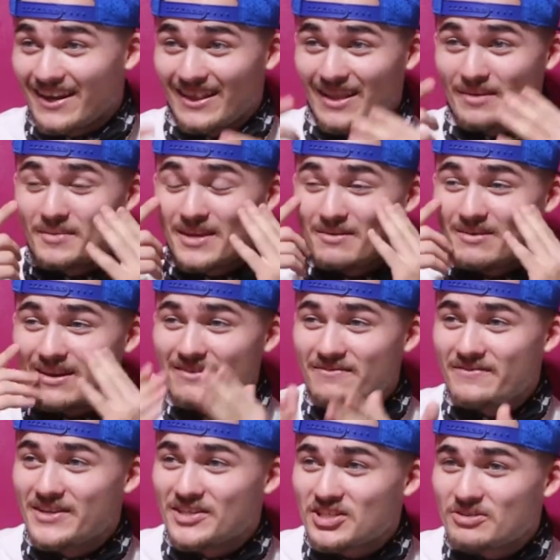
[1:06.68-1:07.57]
okay, let me get
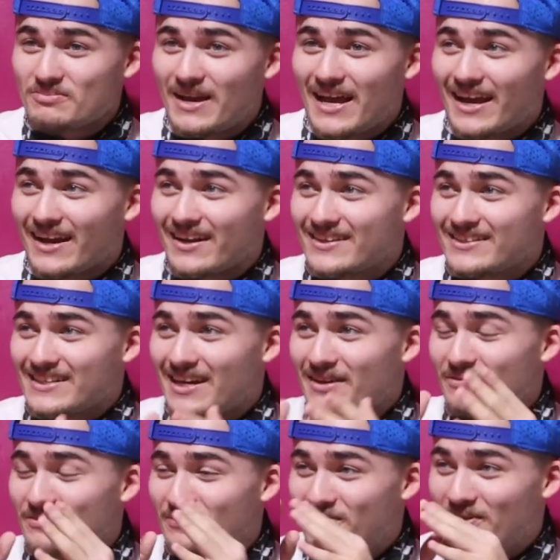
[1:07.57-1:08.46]
my vision back because
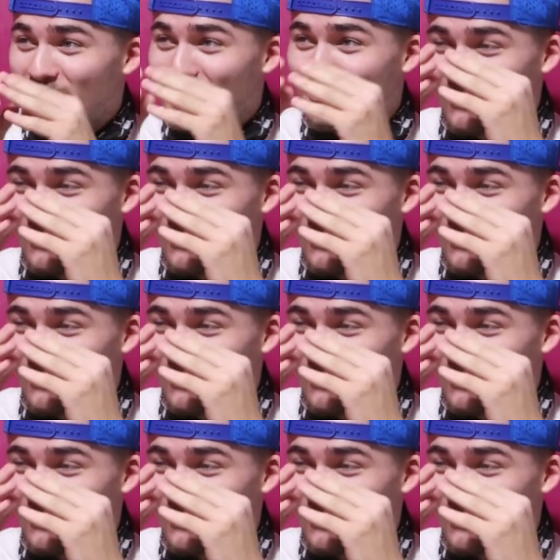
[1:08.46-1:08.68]
I feel